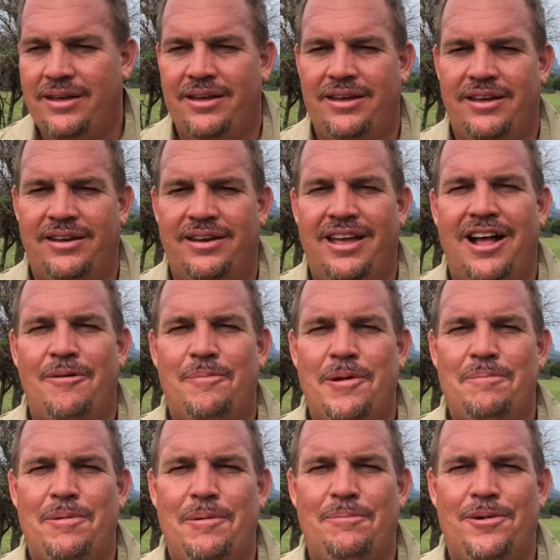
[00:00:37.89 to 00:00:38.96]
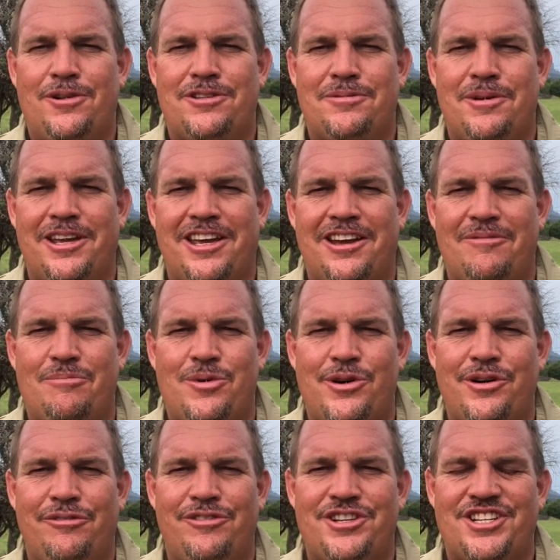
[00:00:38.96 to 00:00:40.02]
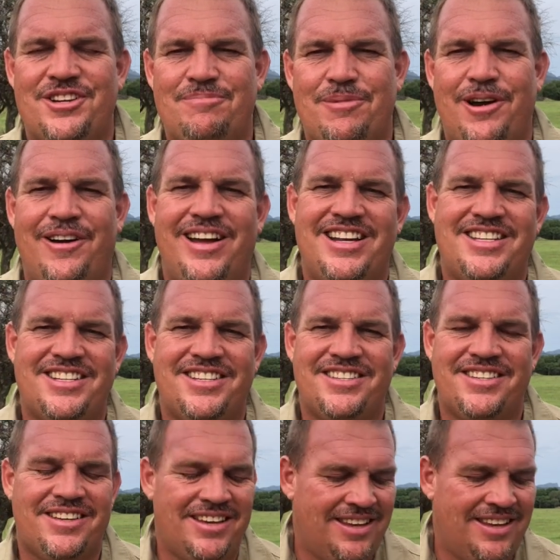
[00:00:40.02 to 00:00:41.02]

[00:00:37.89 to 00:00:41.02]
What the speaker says: and helping people to become more efficient bow hunters.